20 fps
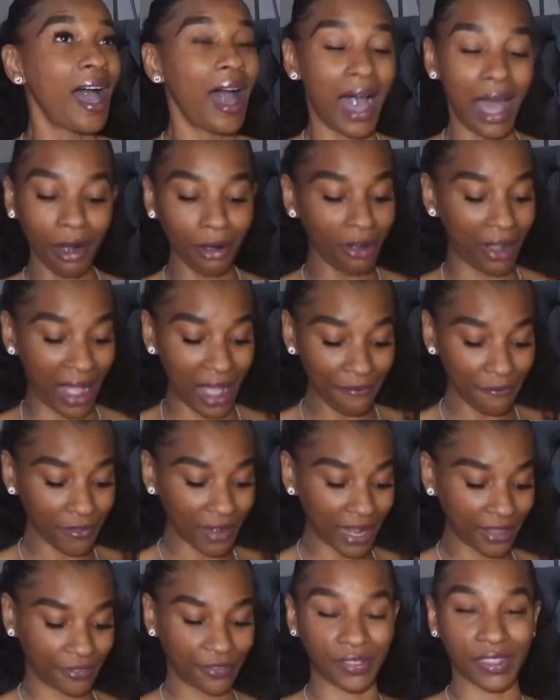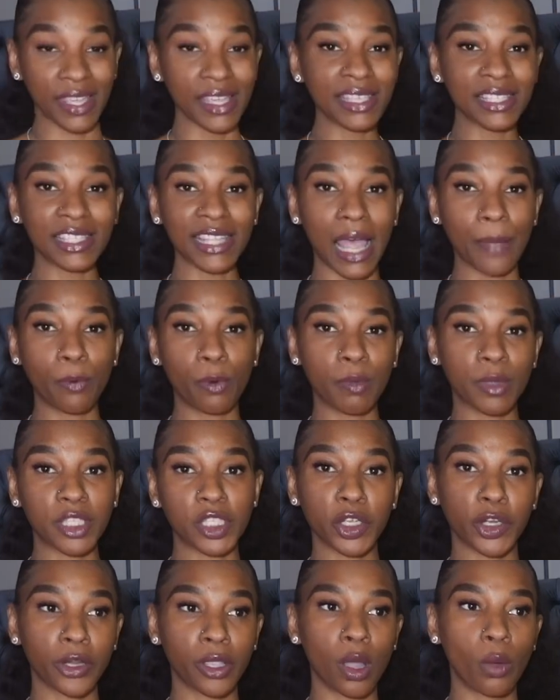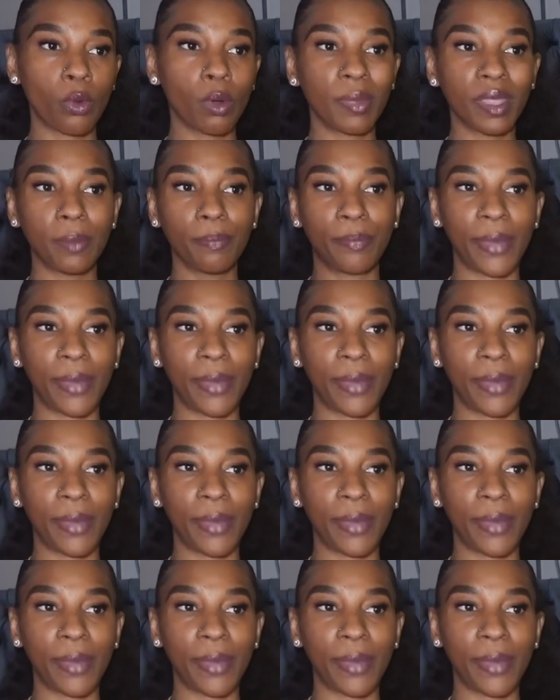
i don't know i feel like this type of material would be